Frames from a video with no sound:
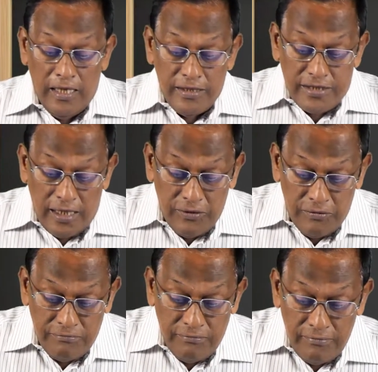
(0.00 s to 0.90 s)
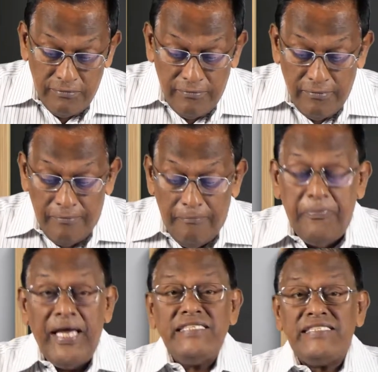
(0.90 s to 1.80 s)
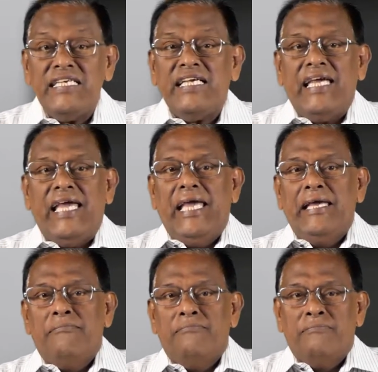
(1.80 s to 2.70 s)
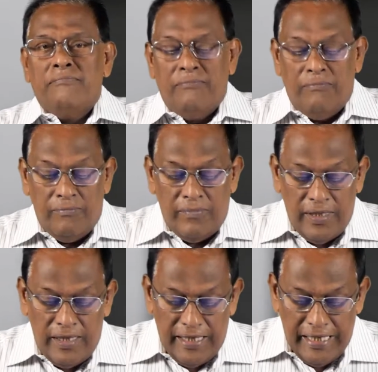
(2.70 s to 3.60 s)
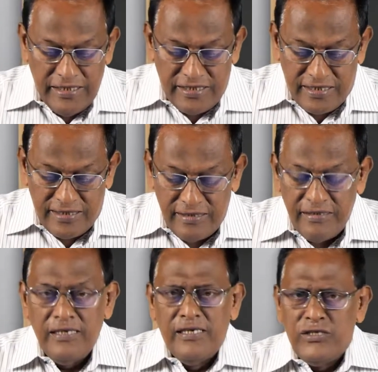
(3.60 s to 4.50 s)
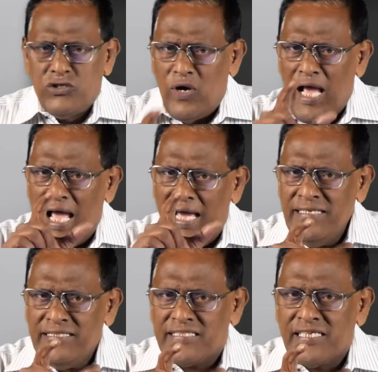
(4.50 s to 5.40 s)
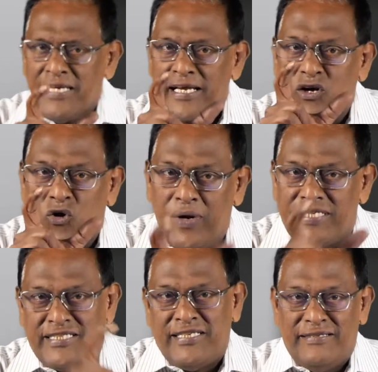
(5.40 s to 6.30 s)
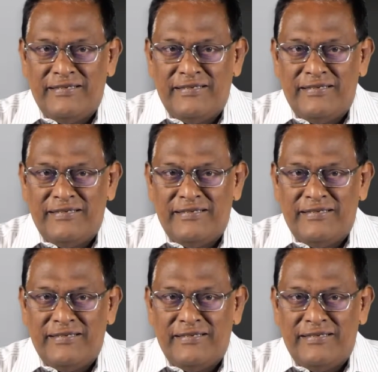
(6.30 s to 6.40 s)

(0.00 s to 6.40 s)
So basic aim is to answer a question,